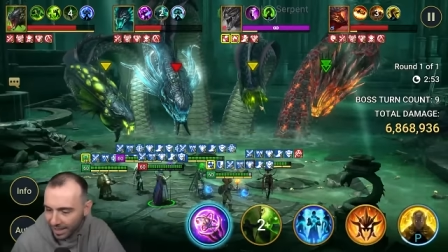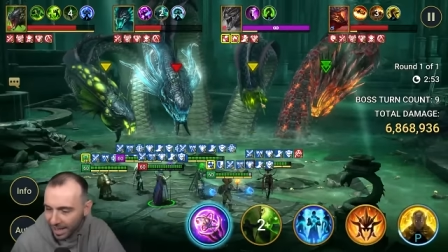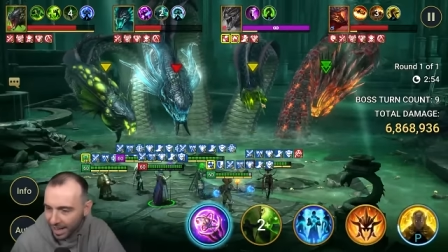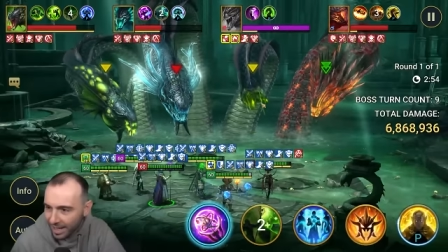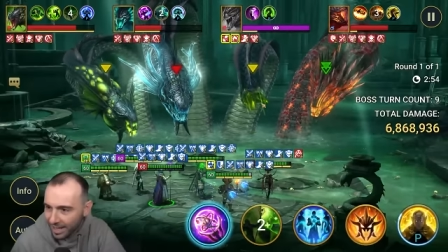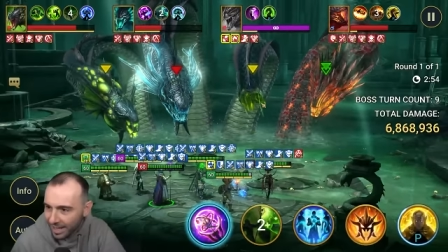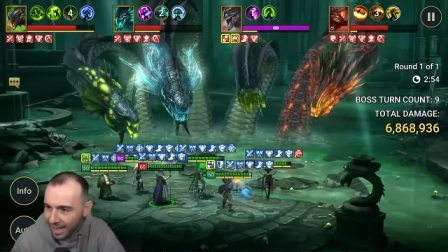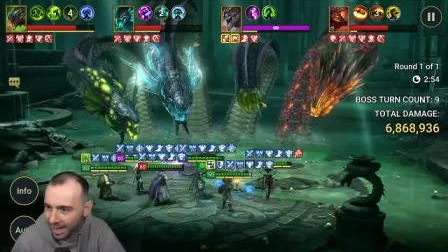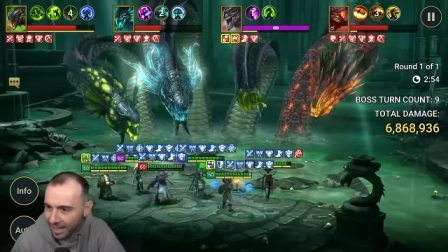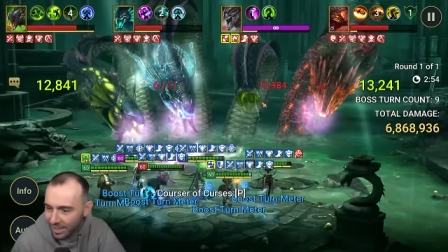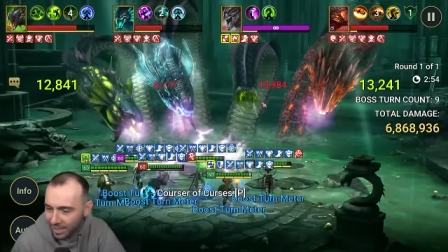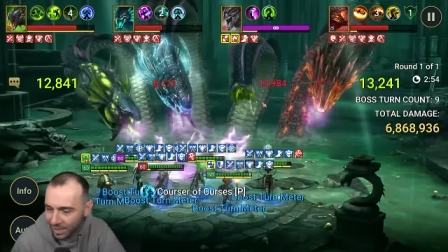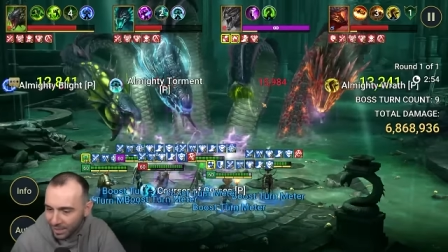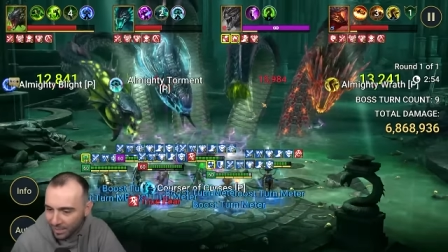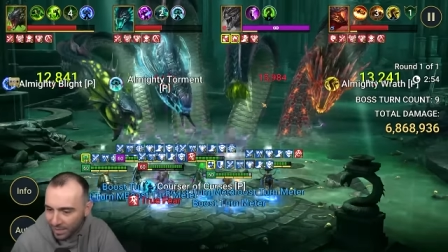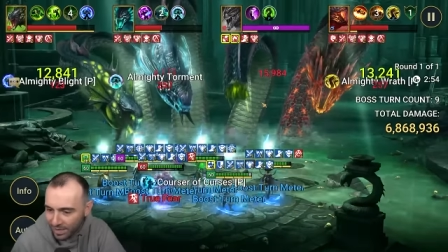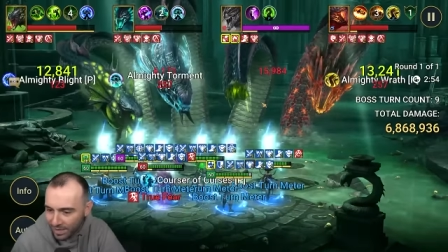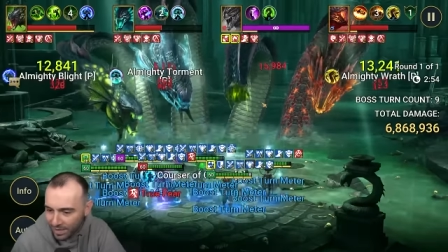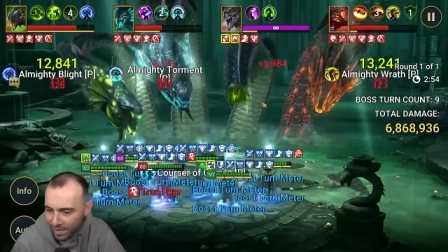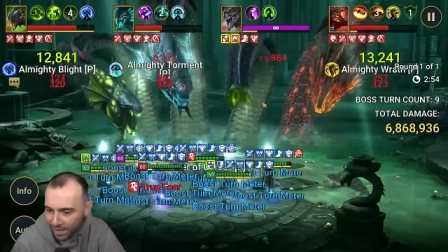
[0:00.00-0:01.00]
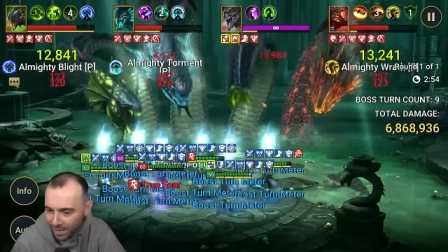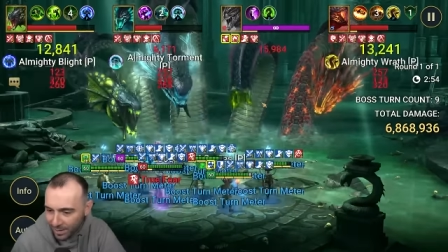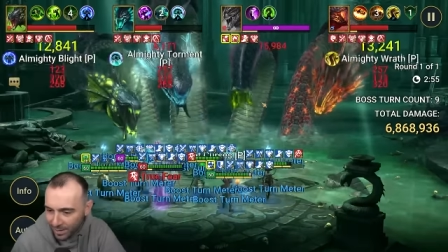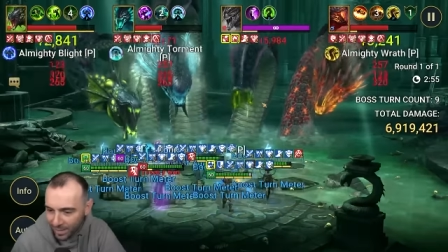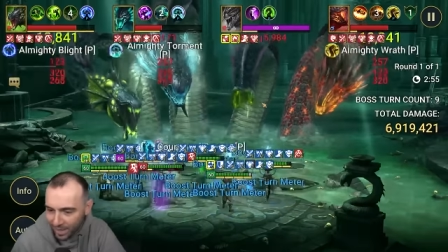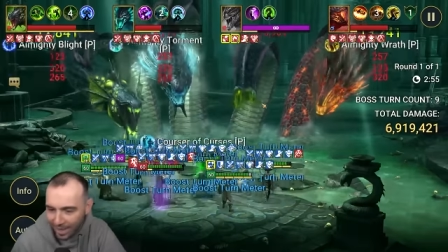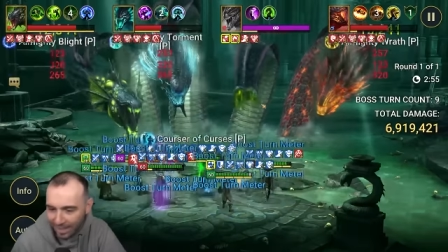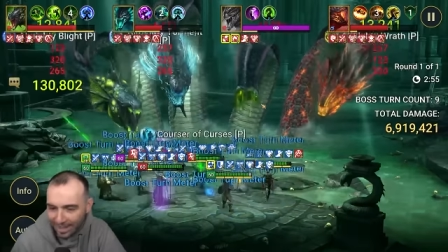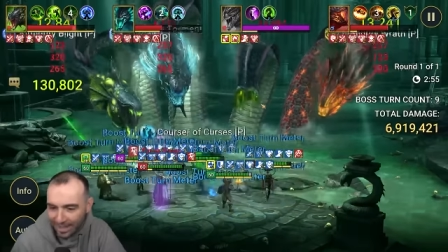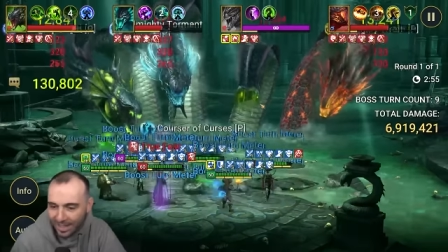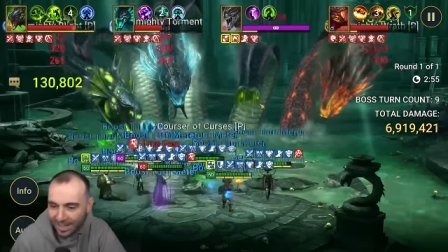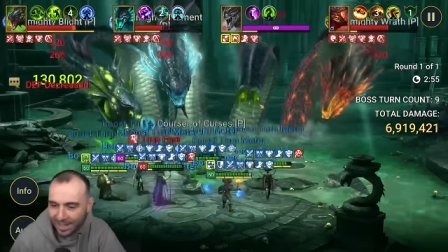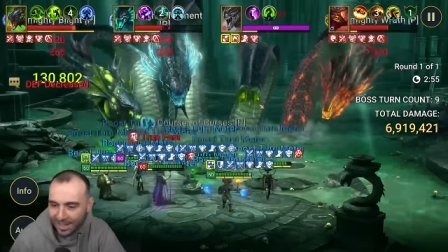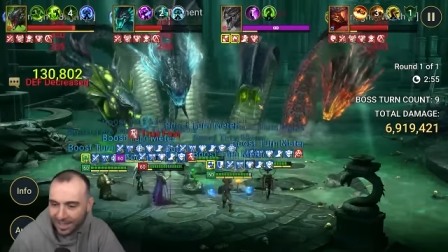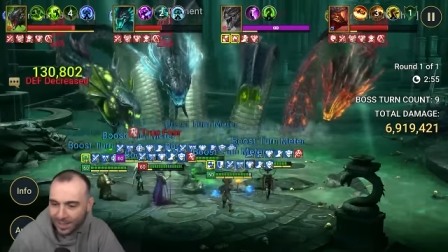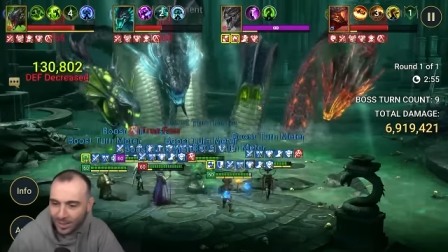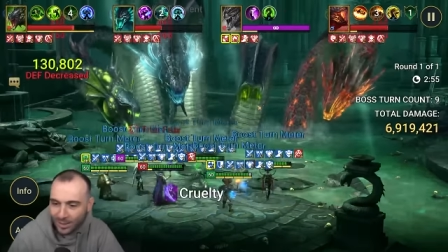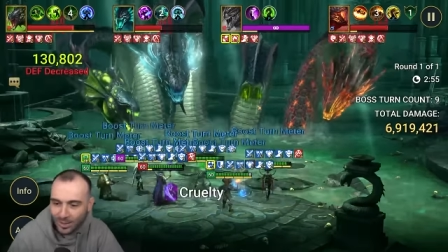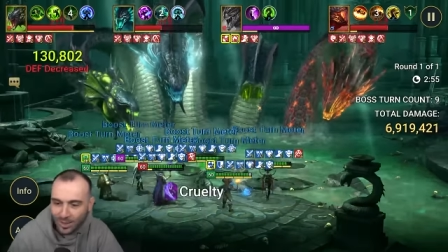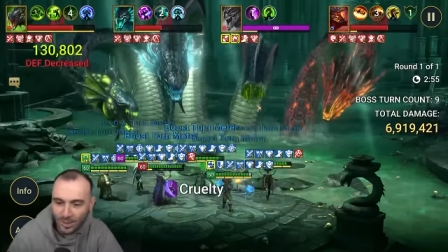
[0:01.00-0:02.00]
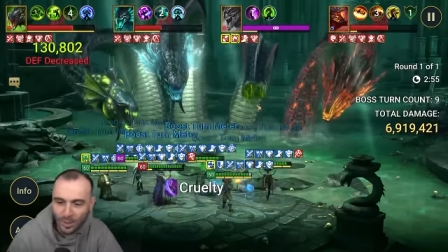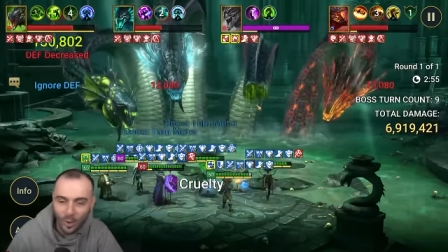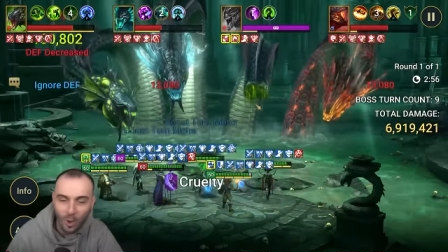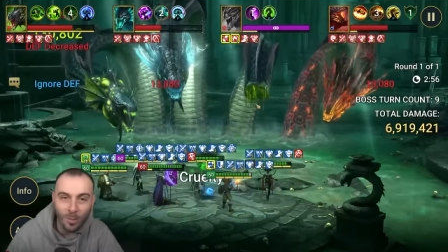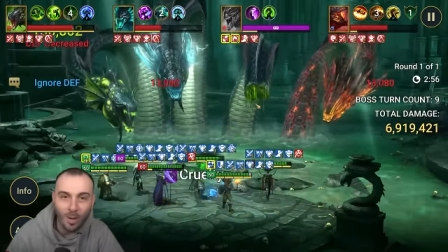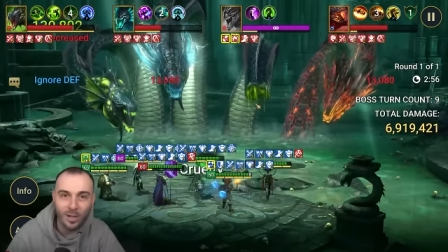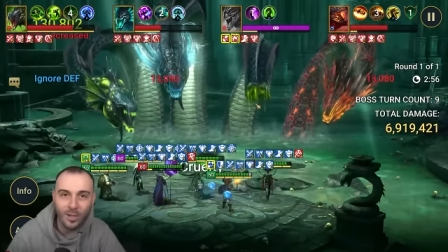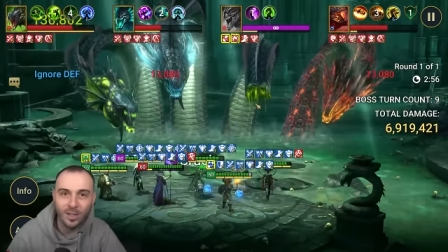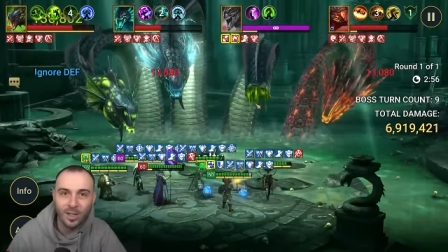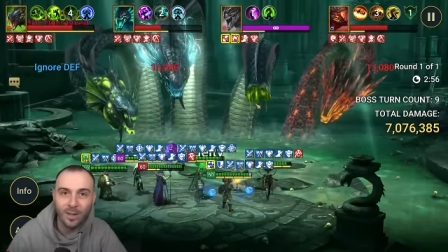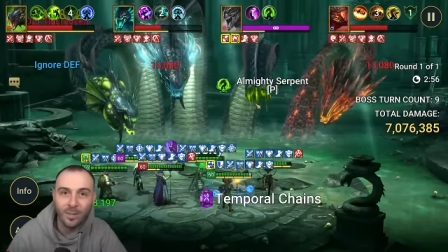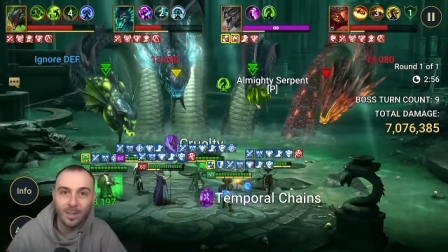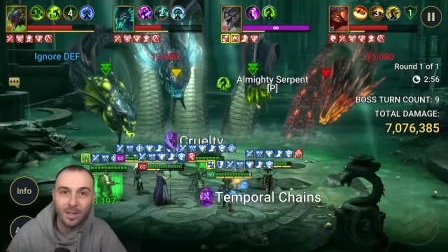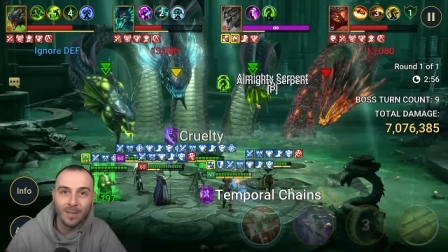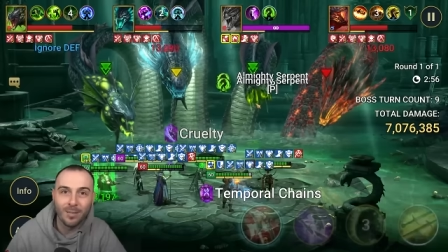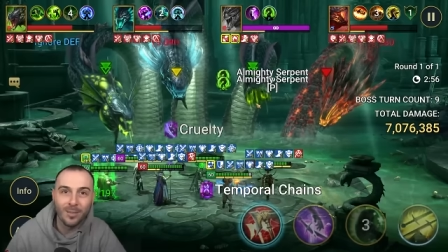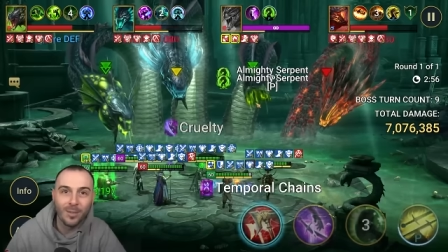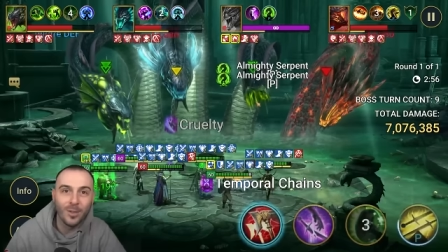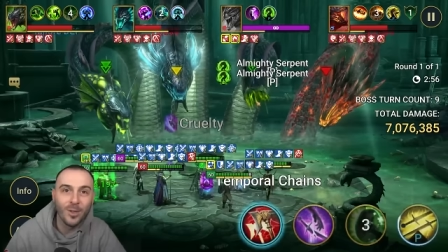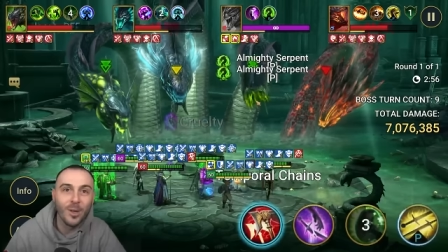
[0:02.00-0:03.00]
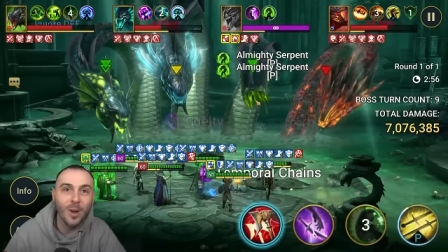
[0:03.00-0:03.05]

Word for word: It, it, actually feels nice to get to see so much turn meter boost.